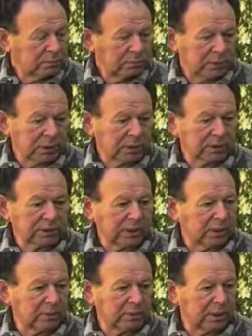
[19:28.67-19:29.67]
Because
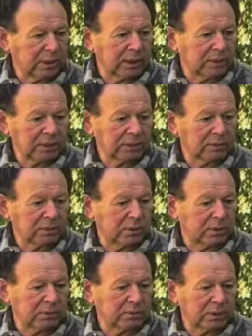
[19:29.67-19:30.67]
otherwise it
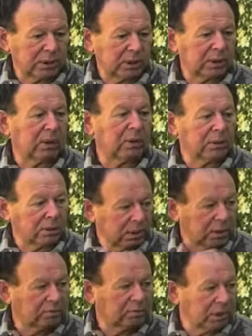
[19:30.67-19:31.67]
will be an
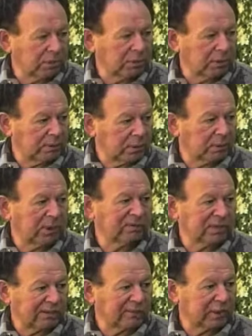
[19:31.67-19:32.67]
ongoing problem, and we have
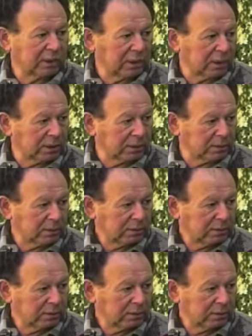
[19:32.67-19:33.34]
suffered a lot,